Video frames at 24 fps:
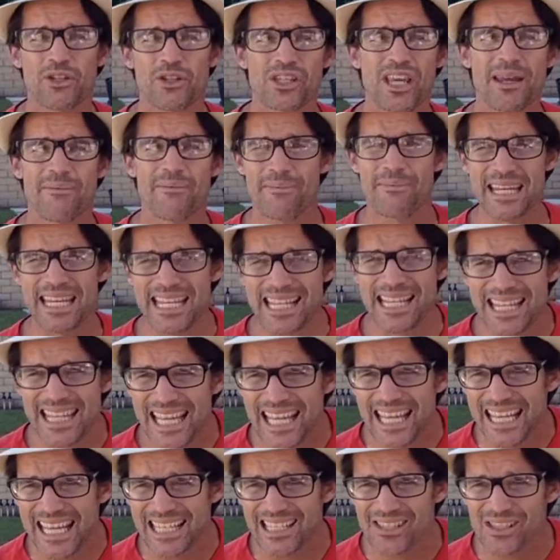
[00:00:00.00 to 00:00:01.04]
say mean
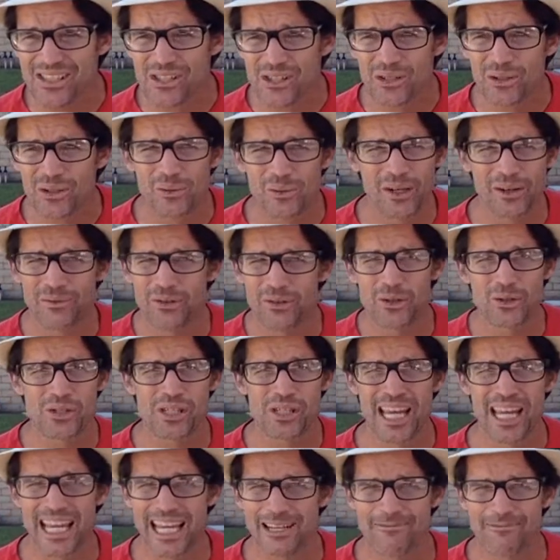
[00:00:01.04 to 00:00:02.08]
things, whenever you
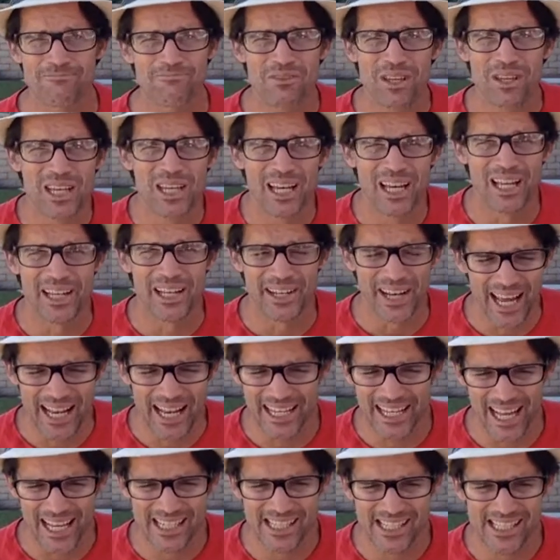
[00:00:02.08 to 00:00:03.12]
say not
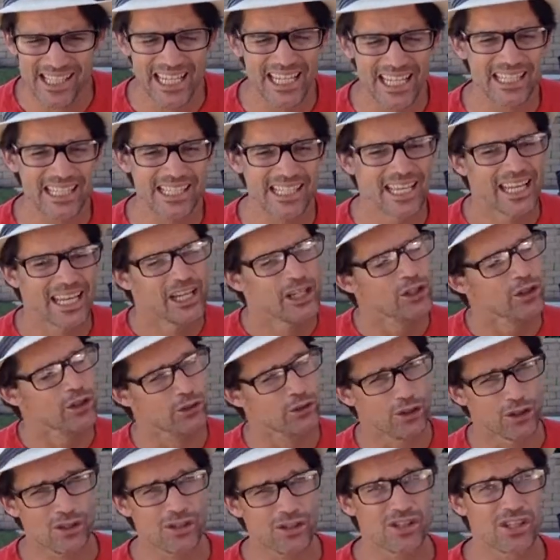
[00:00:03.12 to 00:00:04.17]
nice things, you're
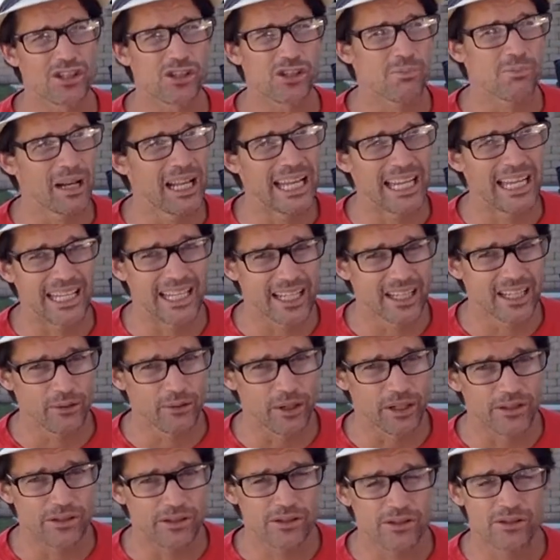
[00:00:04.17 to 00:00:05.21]
just displaying
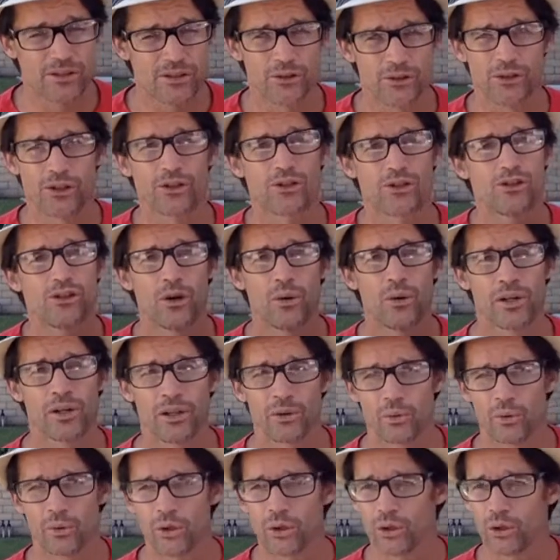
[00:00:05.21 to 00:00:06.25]
ignorance. You're just showing
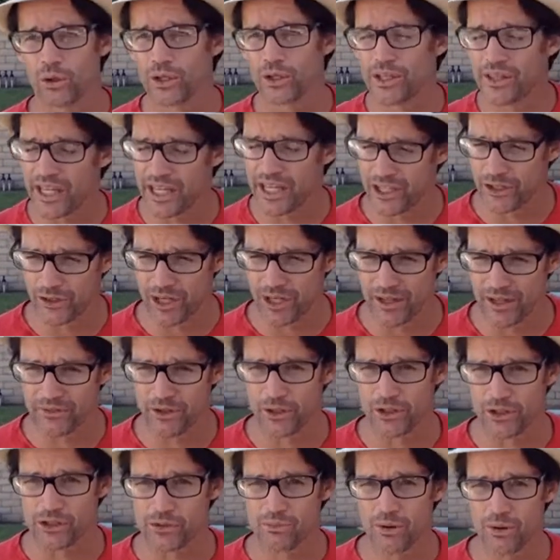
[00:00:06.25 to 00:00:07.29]
the world that you're not
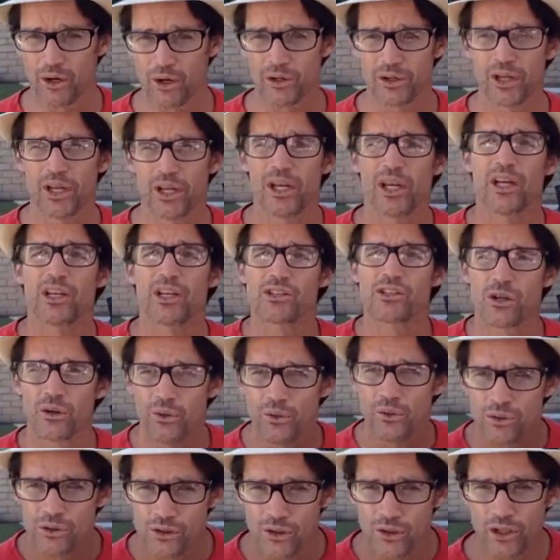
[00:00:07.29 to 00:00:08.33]
very smart.
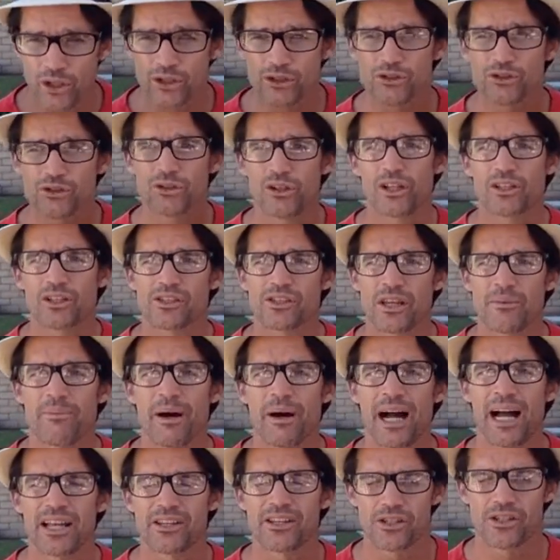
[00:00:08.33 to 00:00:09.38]
So let's say
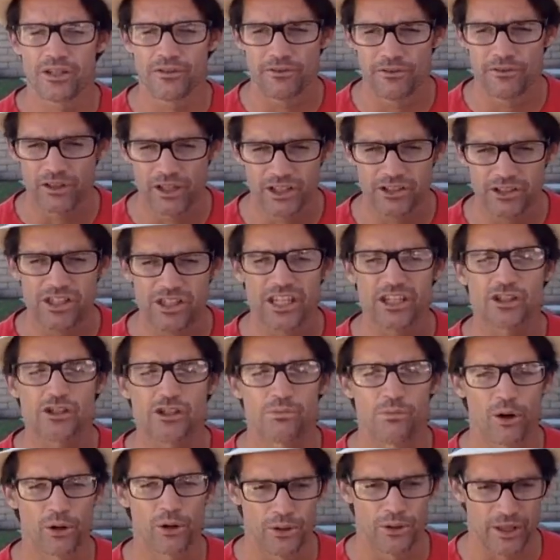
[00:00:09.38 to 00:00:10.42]
positive. Let's say
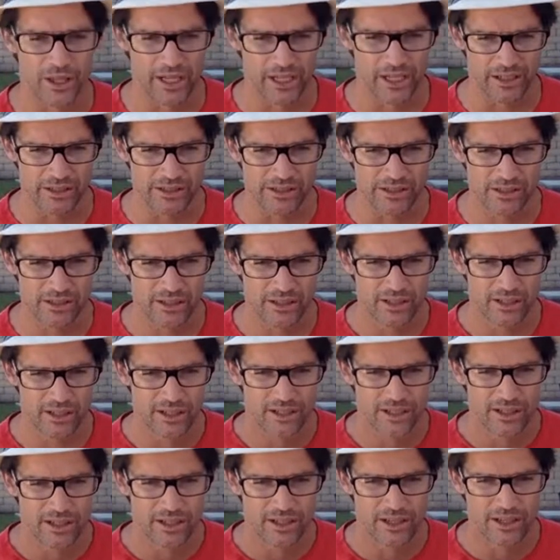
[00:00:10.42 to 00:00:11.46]
smart things.
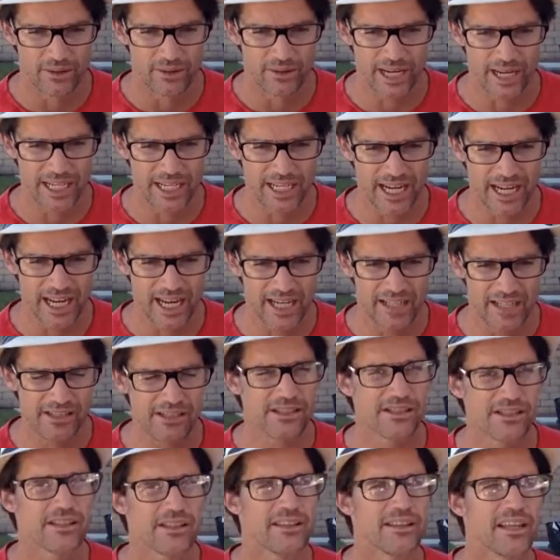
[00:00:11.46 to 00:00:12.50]
All right,
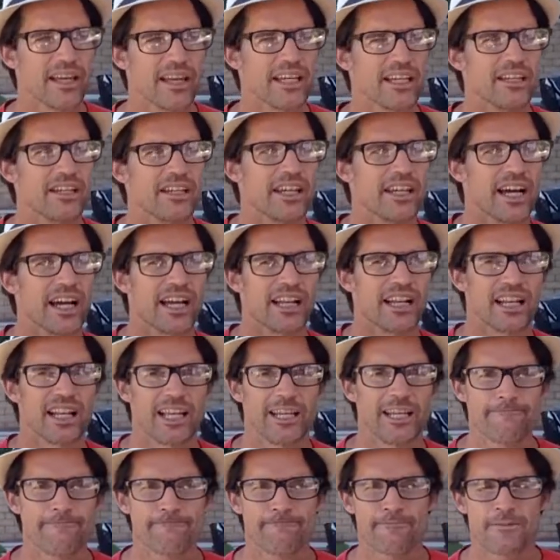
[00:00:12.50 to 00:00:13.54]
guys. Thank you kindly.